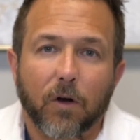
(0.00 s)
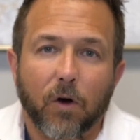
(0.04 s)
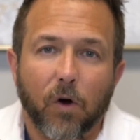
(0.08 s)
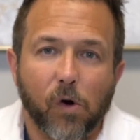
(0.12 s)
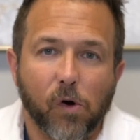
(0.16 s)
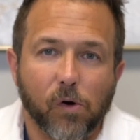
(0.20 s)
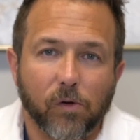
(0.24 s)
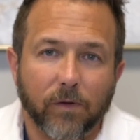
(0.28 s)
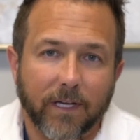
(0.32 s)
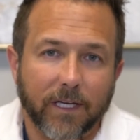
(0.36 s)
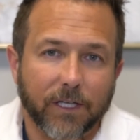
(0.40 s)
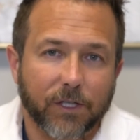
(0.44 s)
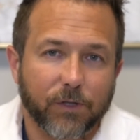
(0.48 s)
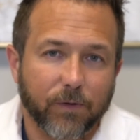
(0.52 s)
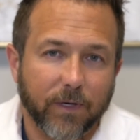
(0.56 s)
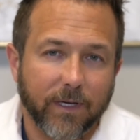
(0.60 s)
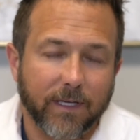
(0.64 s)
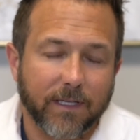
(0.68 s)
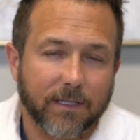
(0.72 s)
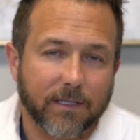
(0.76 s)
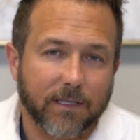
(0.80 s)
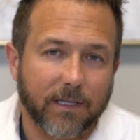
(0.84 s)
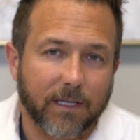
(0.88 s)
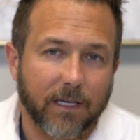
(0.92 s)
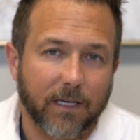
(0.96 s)
only
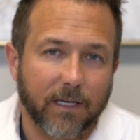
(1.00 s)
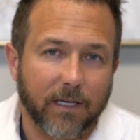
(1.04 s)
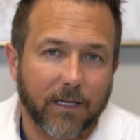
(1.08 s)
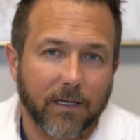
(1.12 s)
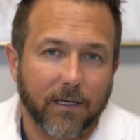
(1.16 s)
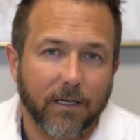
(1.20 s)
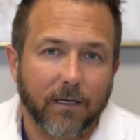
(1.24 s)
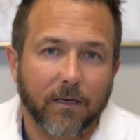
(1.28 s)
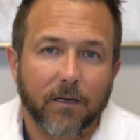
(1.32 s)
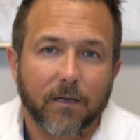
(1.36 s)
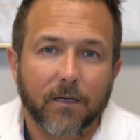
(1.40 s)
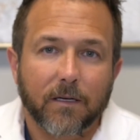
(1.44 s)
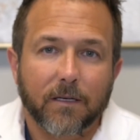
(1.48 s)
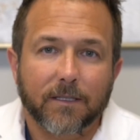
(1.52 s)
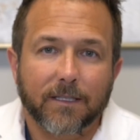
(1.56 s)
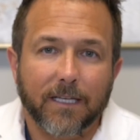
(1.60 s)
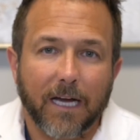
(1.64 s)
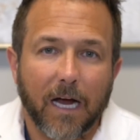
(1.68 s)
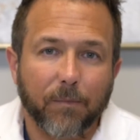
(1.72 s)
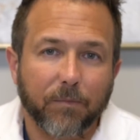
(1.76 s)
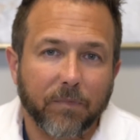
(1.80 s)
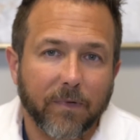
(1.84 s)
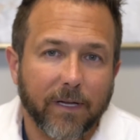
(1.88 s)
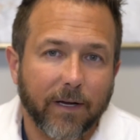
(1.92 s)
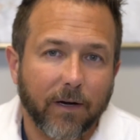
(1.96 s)
treats the
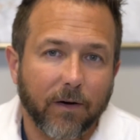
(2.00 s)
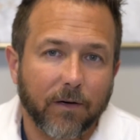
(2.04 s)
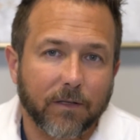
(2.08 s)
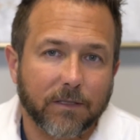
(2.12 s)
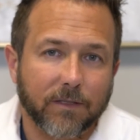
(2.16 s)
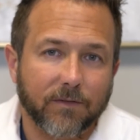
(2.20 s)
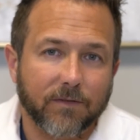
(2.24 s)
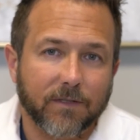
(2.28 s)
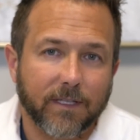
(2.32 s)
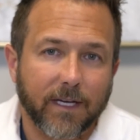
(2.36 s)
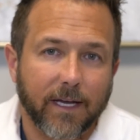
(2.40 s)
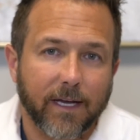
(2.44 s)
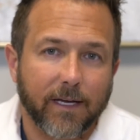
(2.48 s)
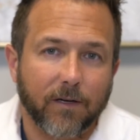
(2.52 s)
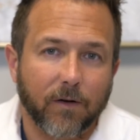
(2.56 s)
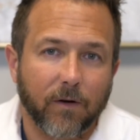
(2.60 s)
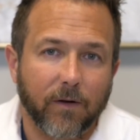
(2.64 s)
top layers of skin,